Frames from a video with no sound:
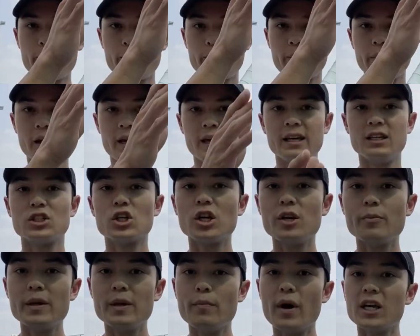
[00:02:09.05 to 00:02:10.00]
it's going
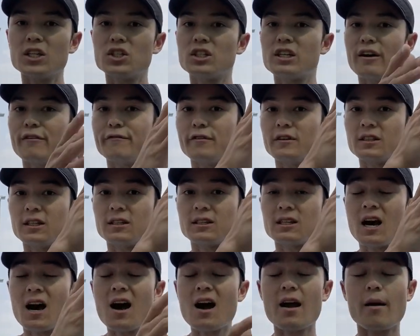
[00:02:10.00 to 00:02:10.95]
to be much tougher
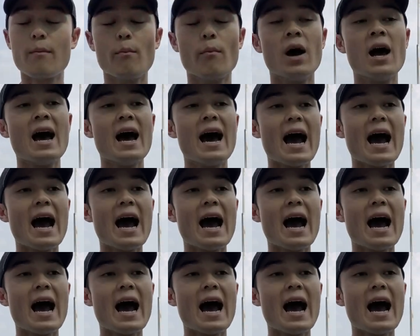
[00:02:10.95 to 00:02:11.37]
to time.